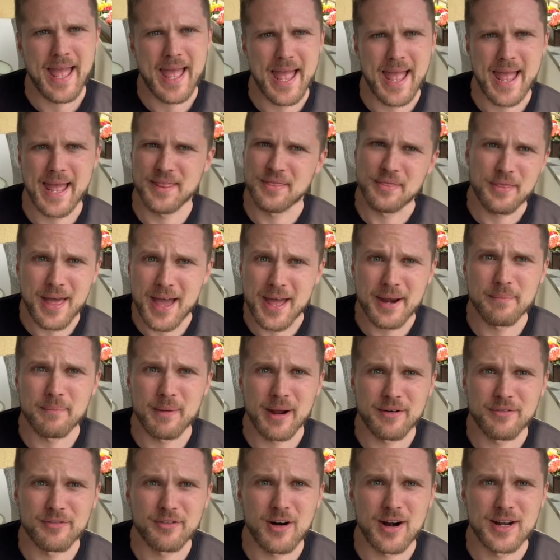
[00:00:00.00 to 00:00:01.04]
And then, my
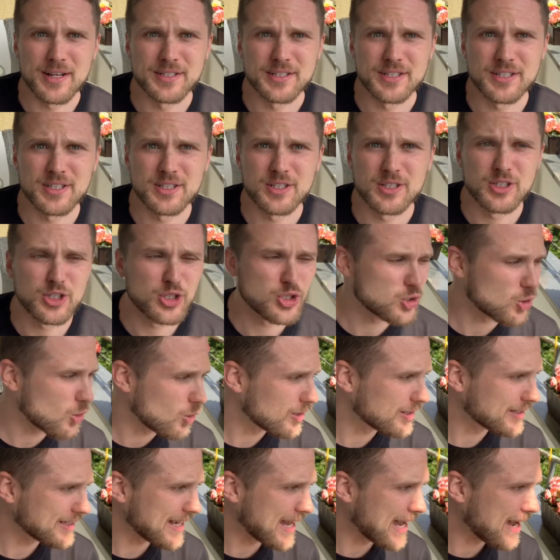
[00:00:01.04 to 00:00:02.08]
friends,
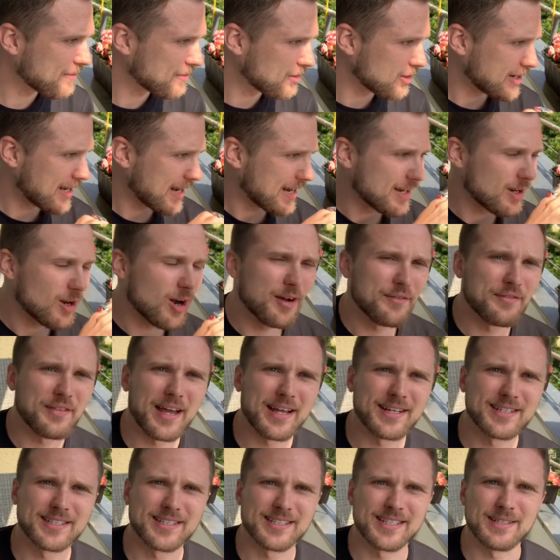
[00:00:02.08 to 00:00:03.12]
shortly after getting off
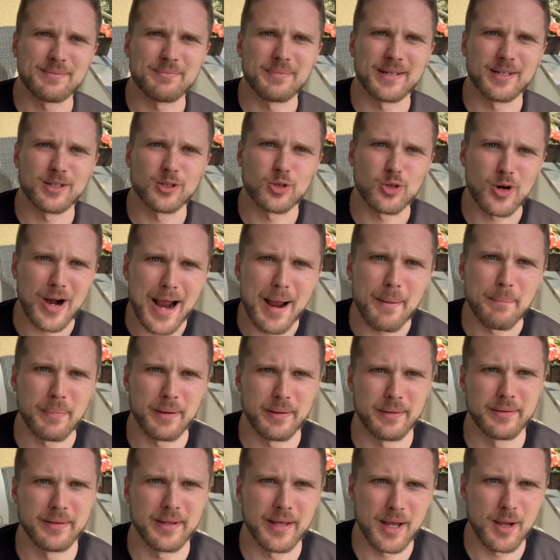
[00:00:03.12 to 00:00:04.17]
that sleeping crap
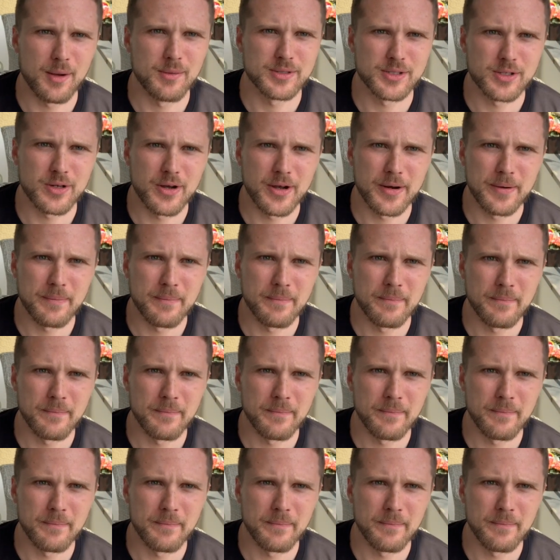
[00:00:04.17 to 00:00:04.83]
that I was on,